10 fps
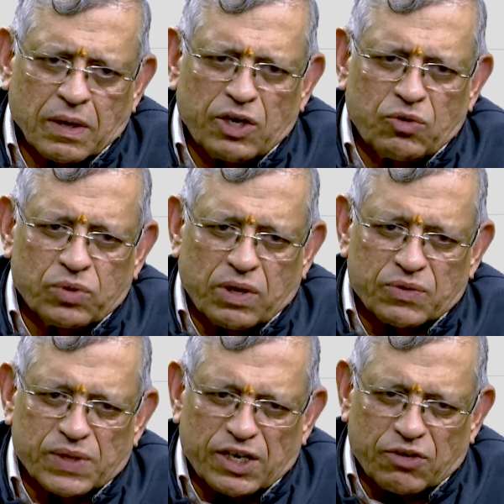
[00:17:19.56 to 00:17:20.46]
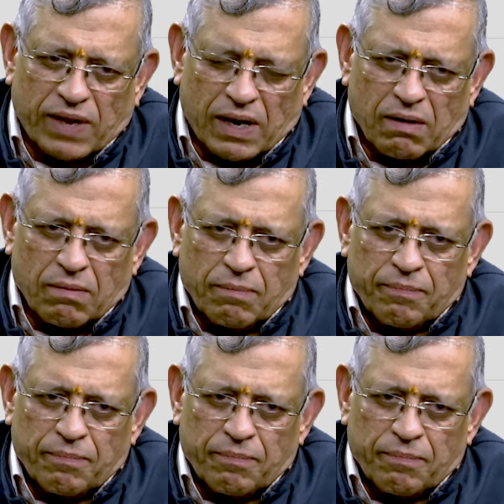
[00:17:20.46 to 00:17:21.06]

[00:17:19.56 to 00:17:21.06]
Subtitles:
In 2012,